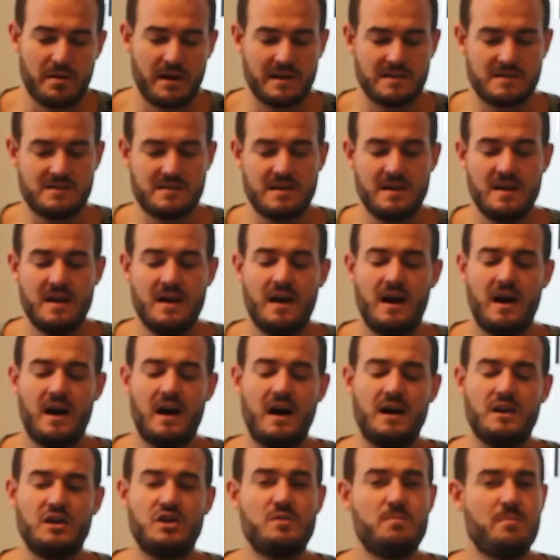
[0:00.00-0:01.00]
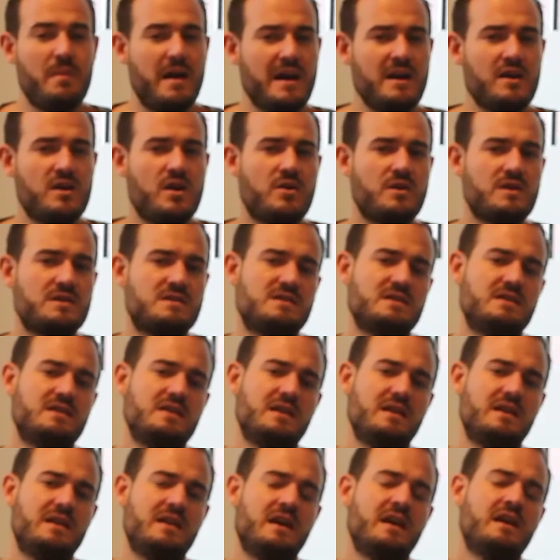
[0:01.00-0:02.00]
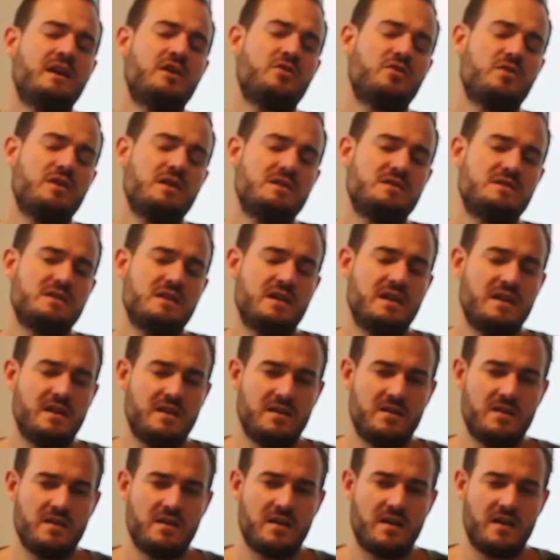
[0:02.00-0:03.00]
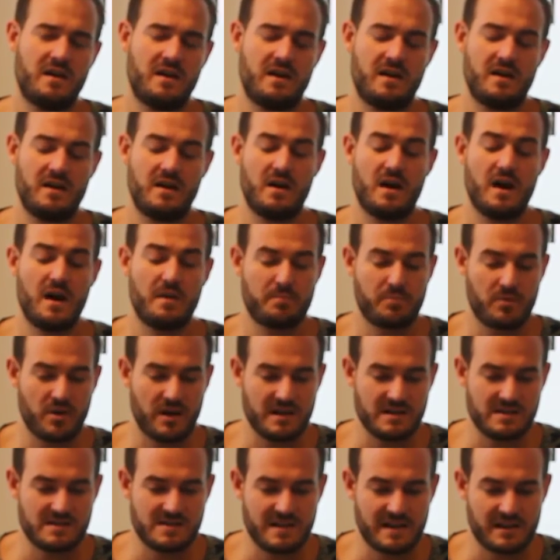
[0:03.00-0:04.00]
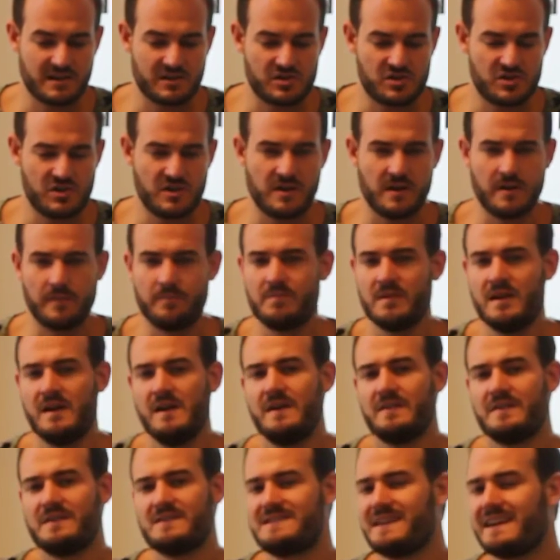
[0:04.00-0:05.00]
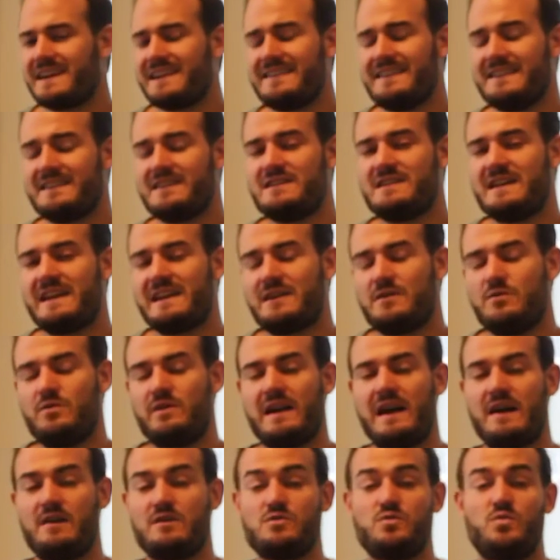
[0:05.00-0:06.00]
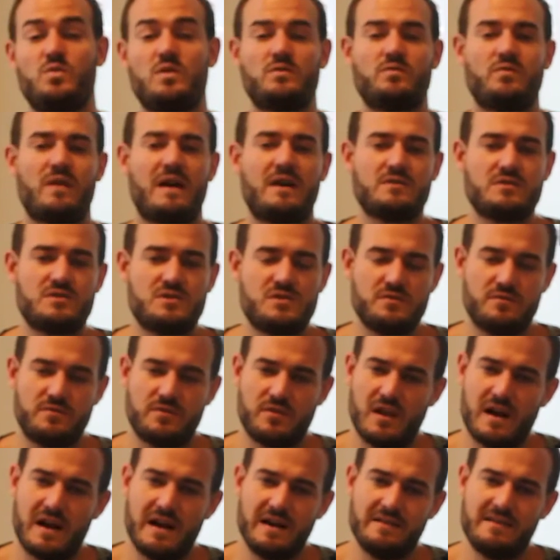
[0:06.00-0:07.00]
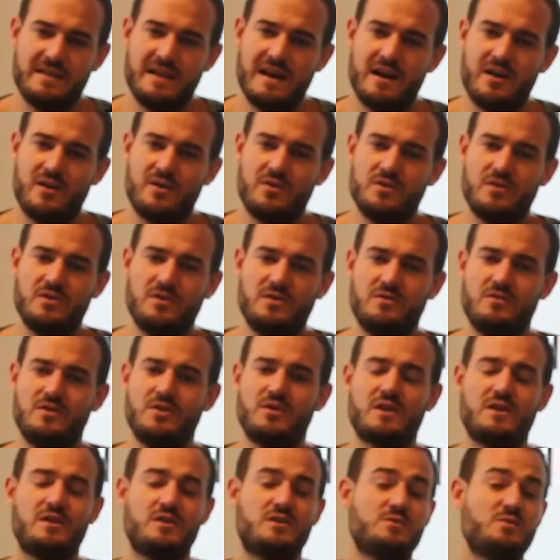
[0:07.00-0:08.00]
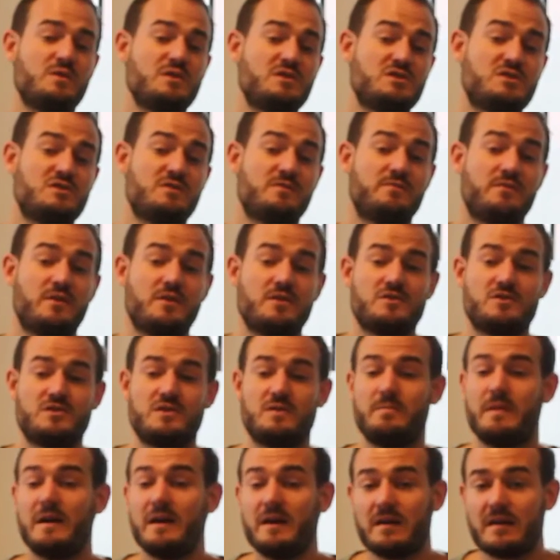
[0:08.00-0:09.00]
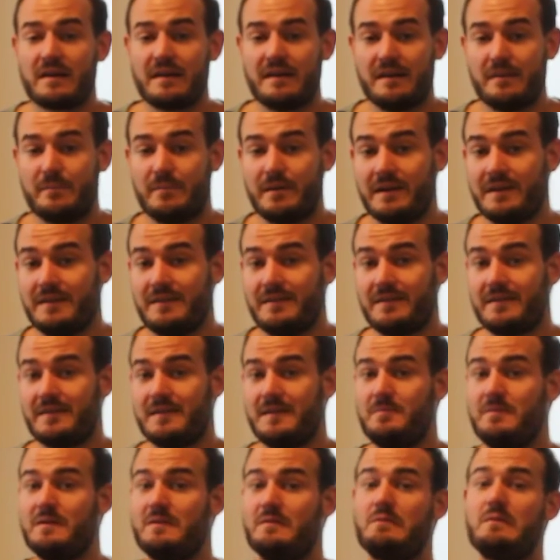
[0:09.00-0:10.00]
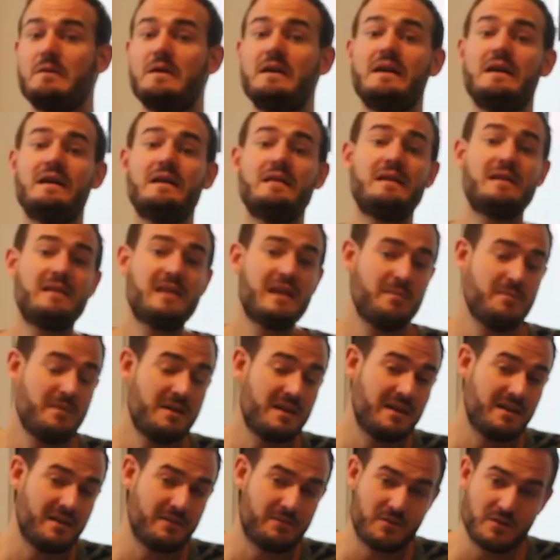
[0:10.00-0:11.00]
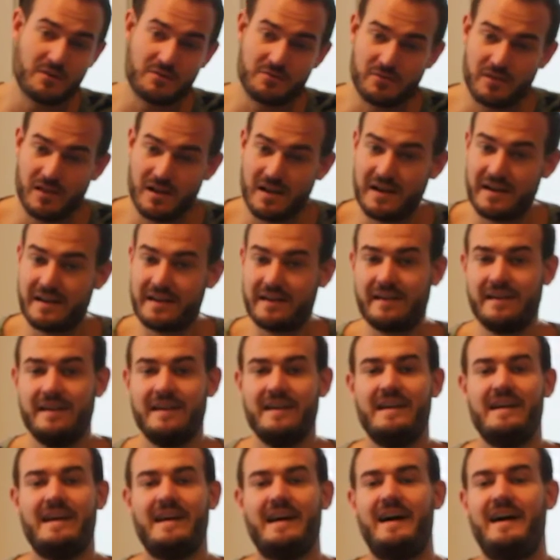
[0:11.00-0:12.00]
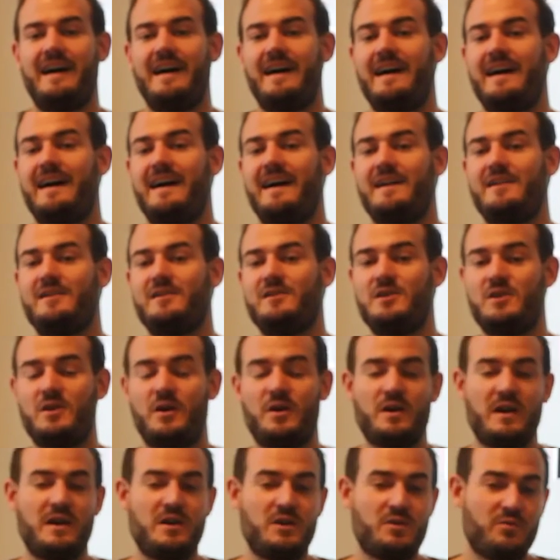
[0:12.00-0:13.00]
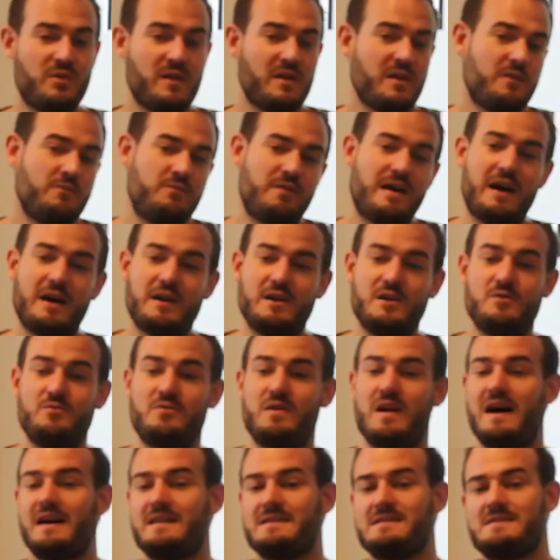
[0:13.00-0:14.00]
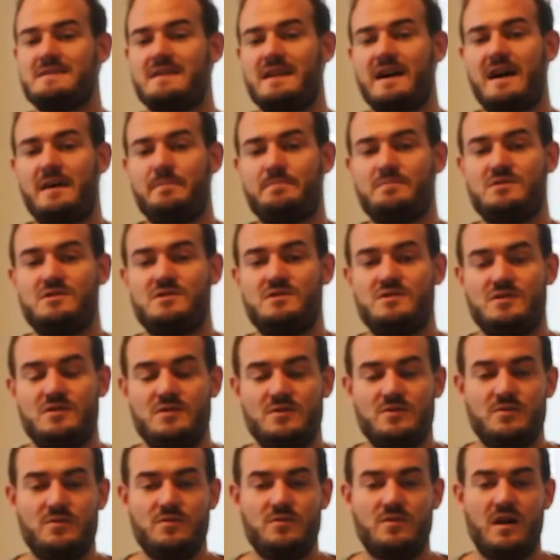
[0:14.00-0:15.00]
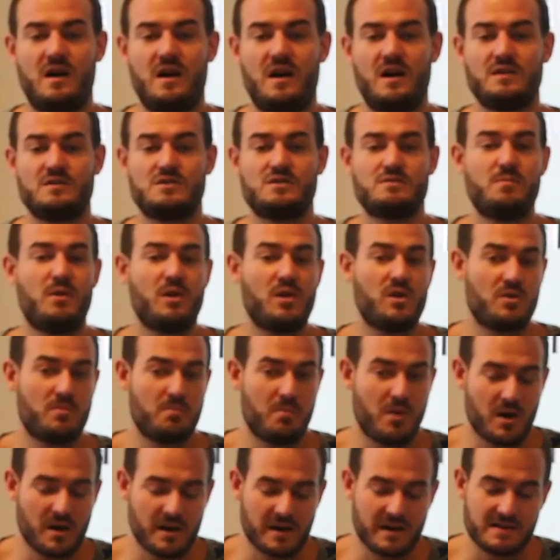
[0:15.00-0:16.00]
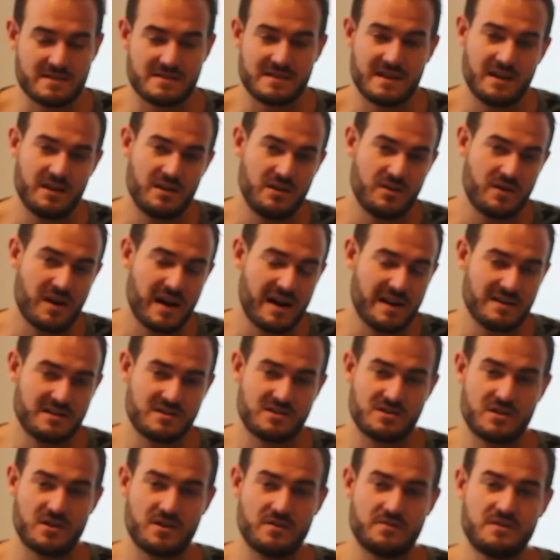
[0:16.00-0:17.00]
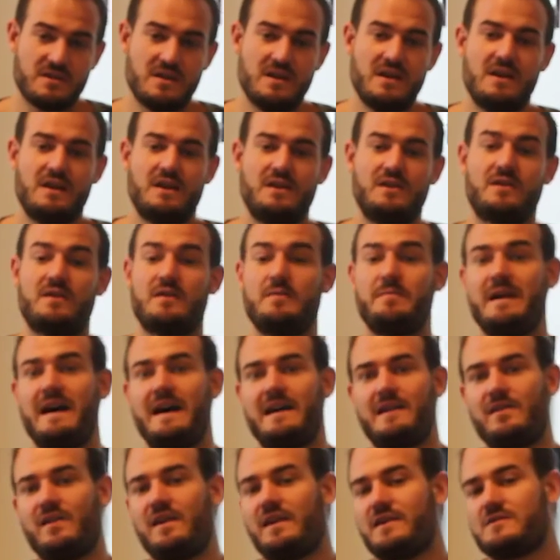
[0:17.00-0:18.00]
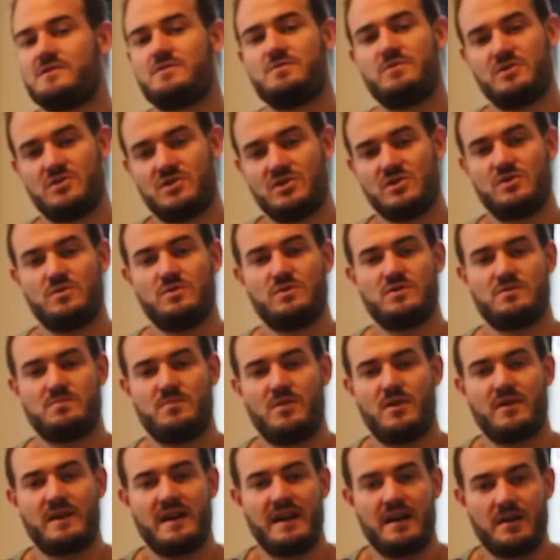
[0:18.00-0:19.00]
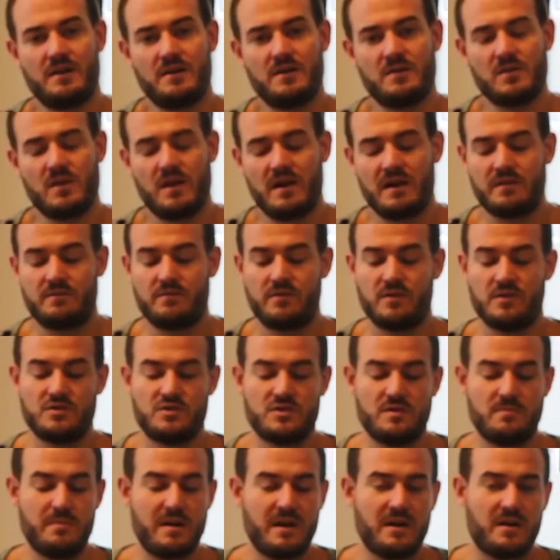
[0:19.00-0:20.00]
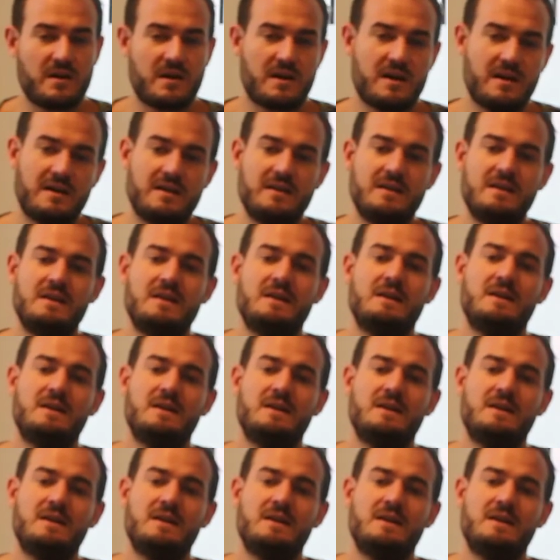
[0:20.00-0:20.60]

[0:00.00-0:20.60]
but you may notice an increase in upgrades next year. The second thing to take into account is what routes you fly. Now, you can switch to Virgin America, but you're going to be really limited if you're flying. And you really value non-stops to smaller markets that United serves, you're going to be out of luck switching to a small carrier like Virgin America.